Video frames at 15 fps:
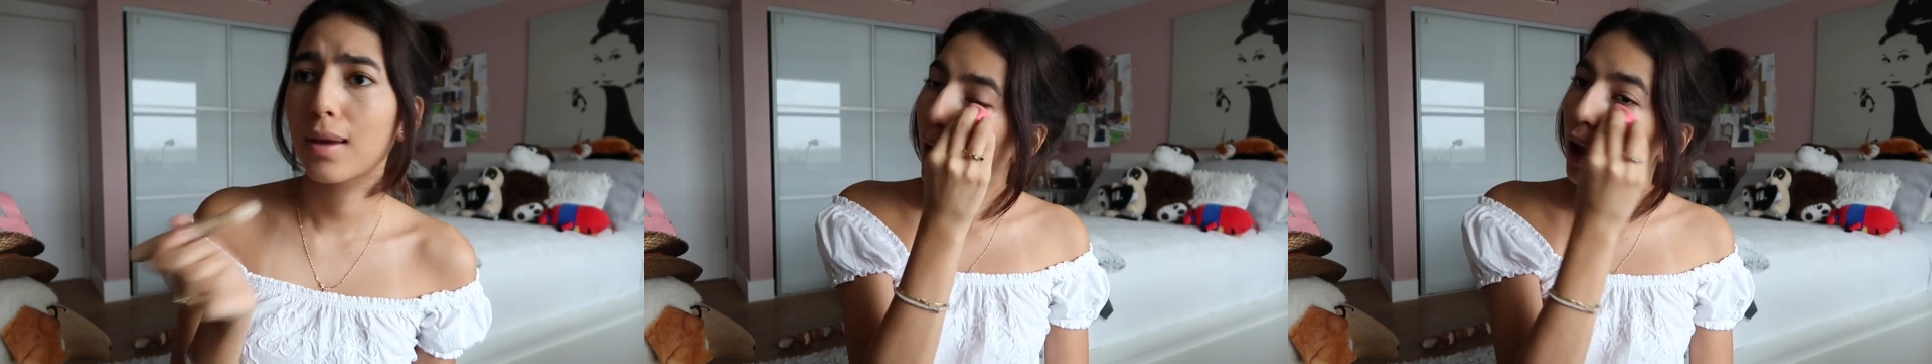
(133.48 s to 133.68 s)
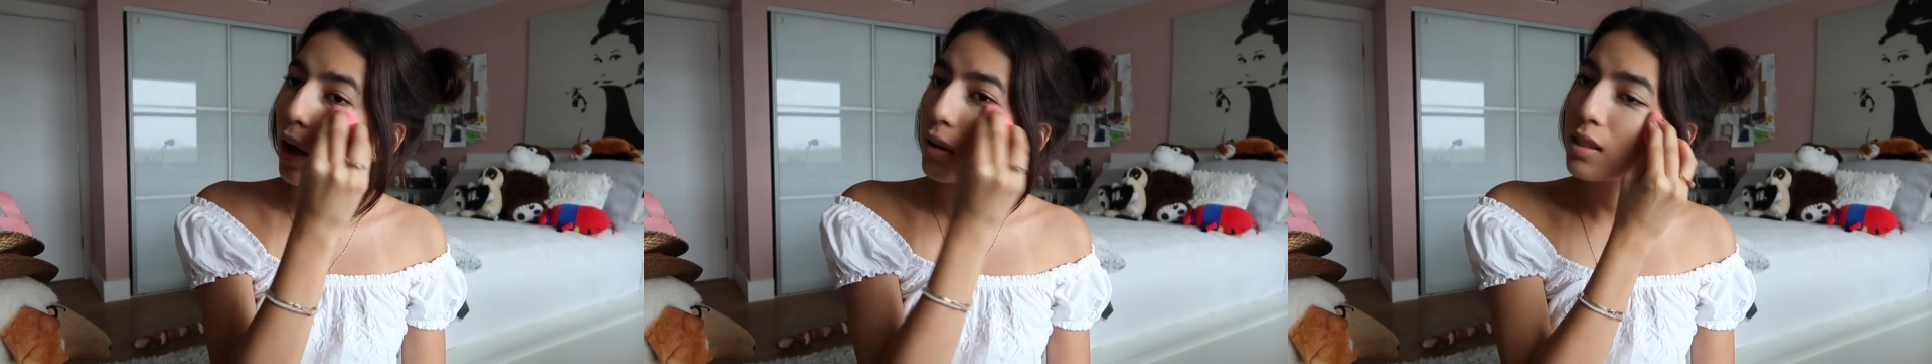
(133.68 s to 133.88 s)

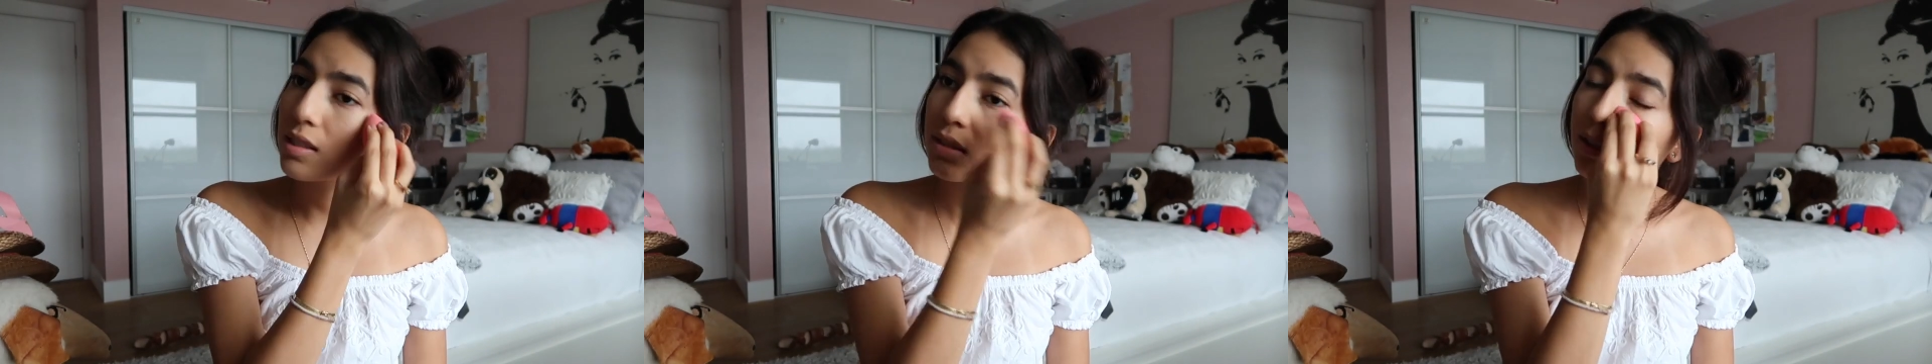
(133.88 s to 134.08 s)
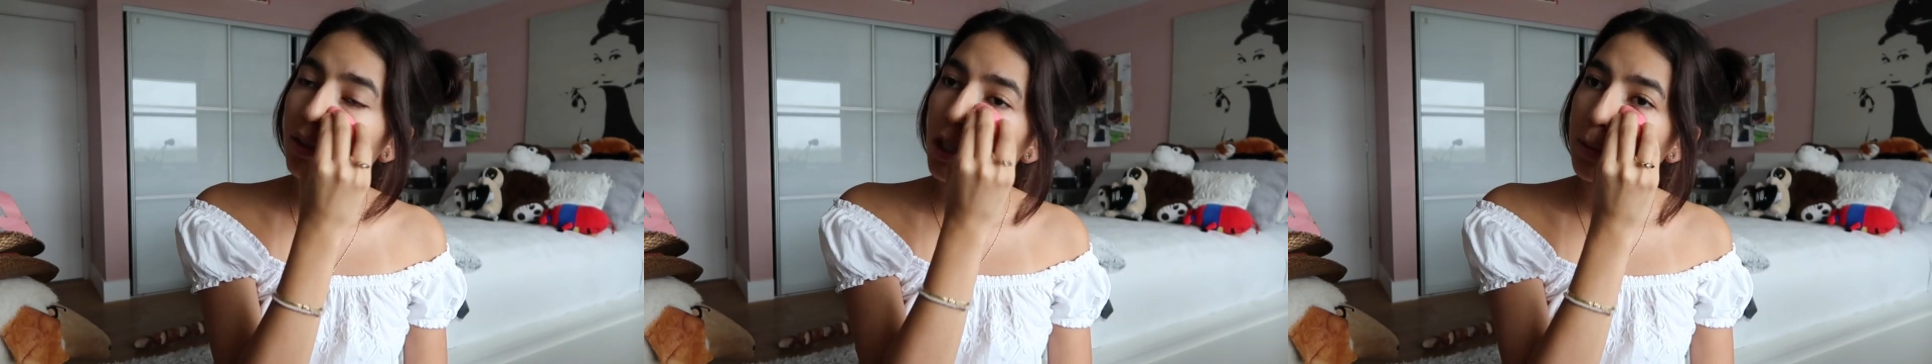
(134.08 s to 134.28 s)
I
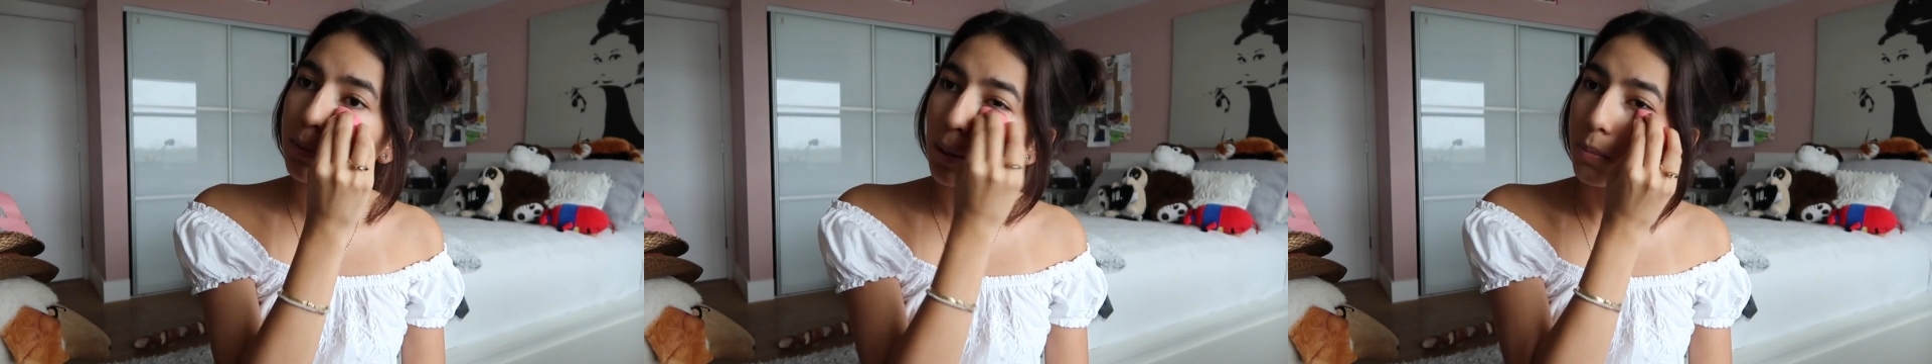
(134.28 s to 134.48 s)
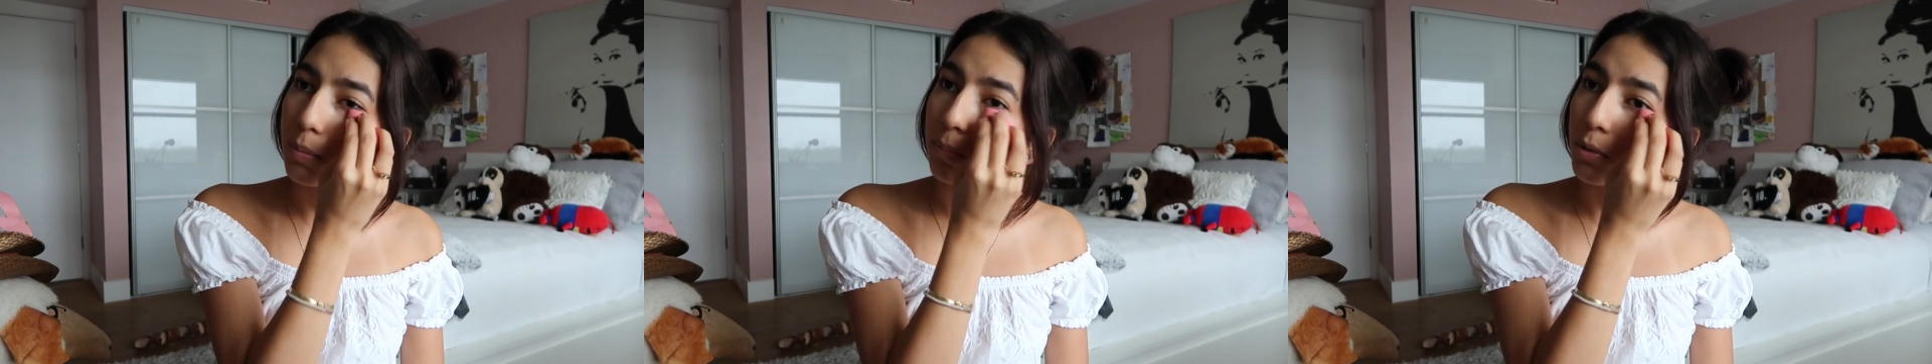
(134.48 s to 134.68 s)
honestly use
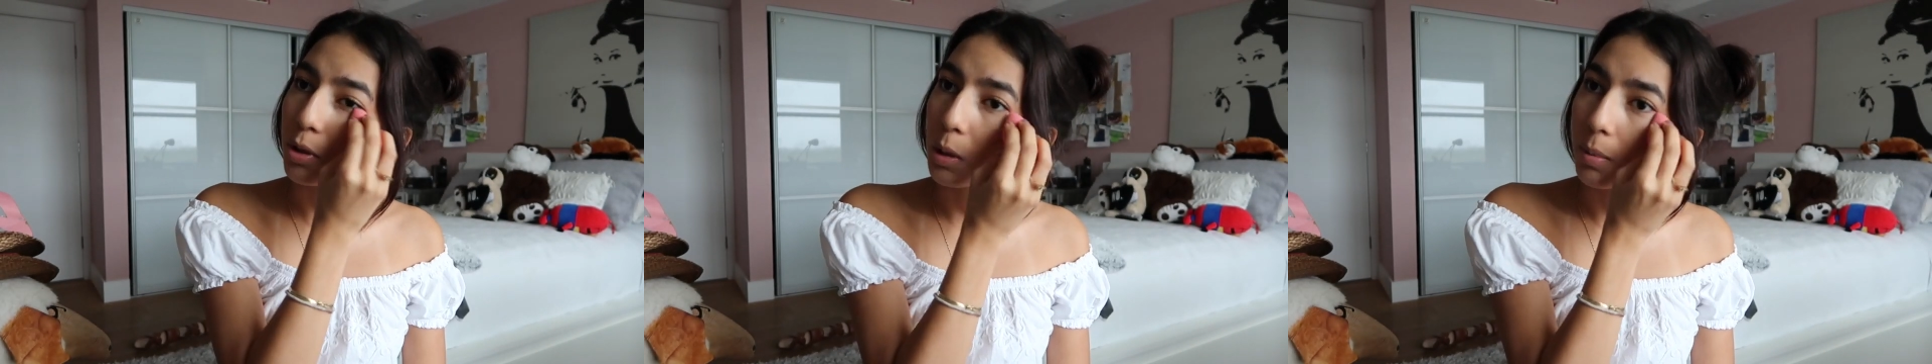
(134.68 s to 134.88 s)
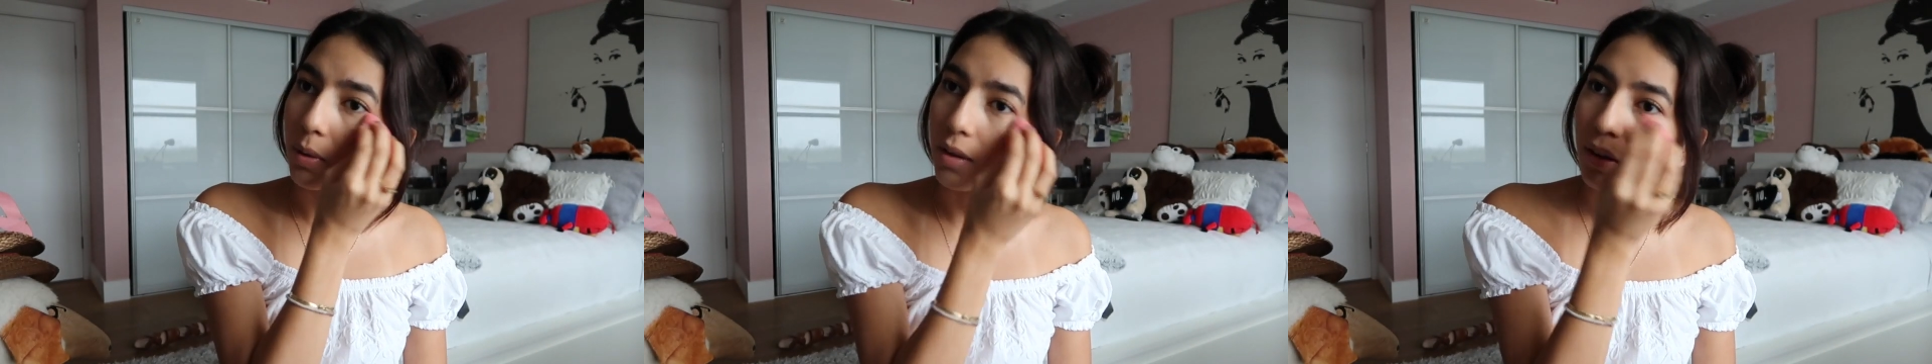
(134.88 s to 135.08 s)
my
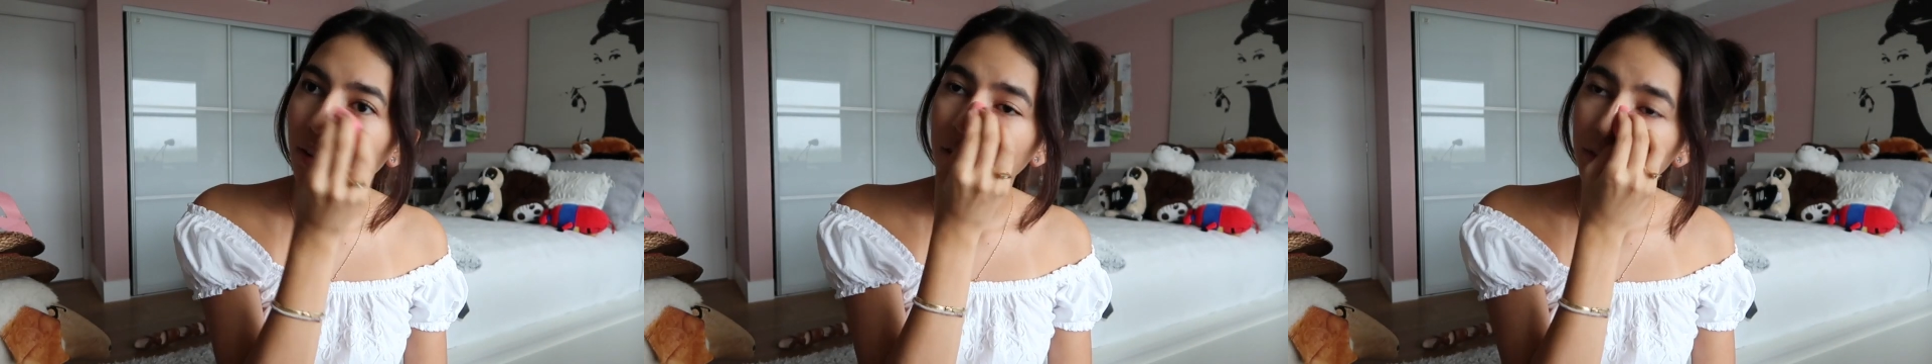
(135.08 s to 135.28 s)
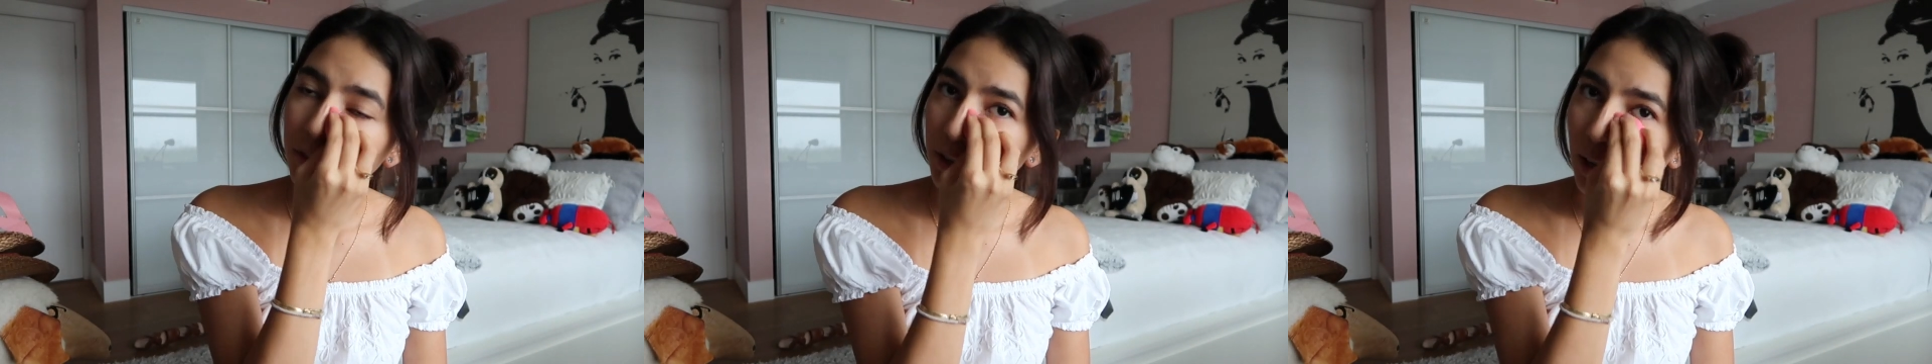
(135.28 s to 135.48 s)
beauty
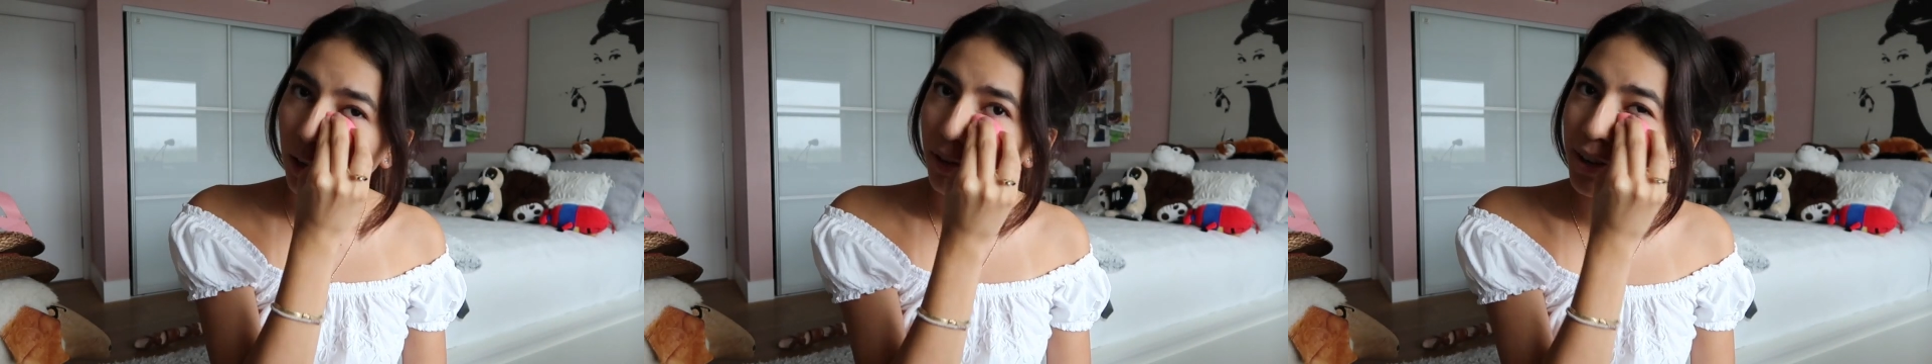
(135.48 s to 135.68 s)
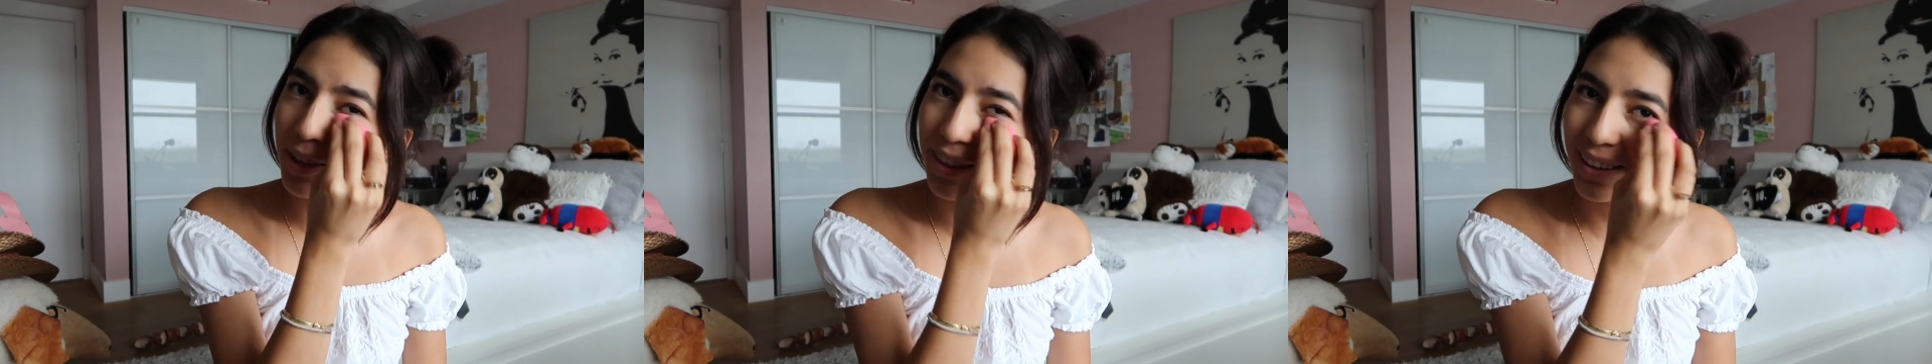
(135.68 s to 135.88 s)
blender for
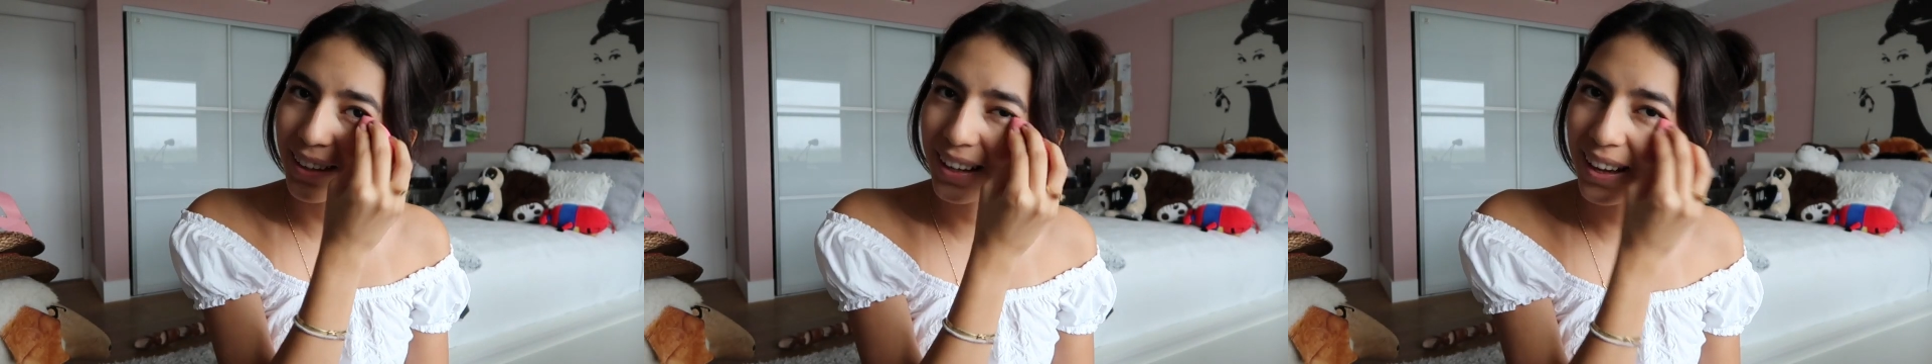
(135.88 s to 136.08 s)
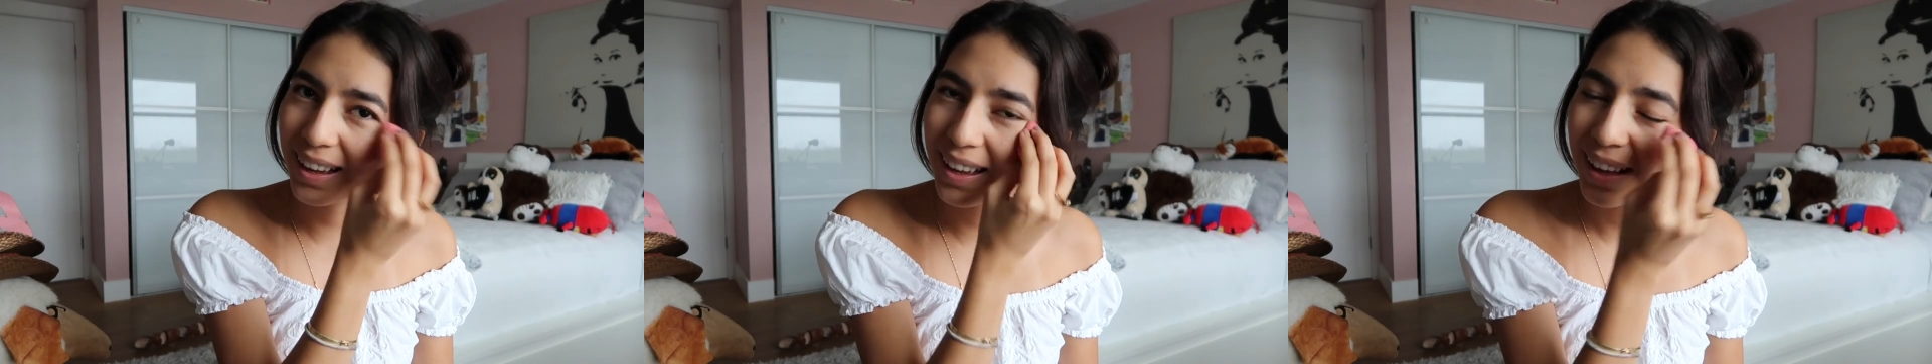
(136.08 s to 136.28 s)

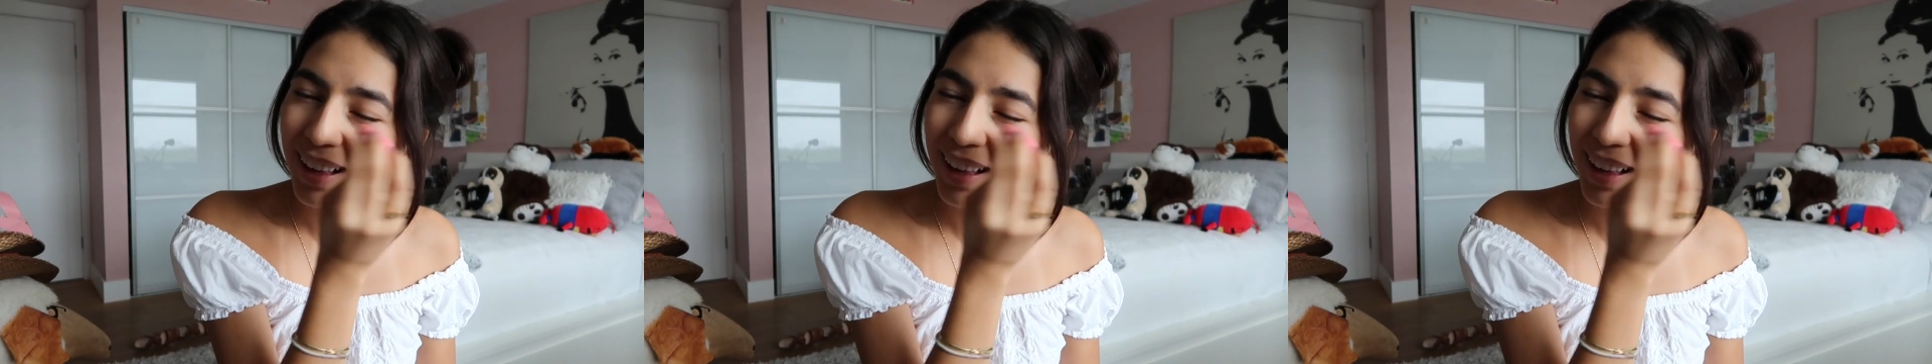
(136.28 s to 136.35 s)
everything.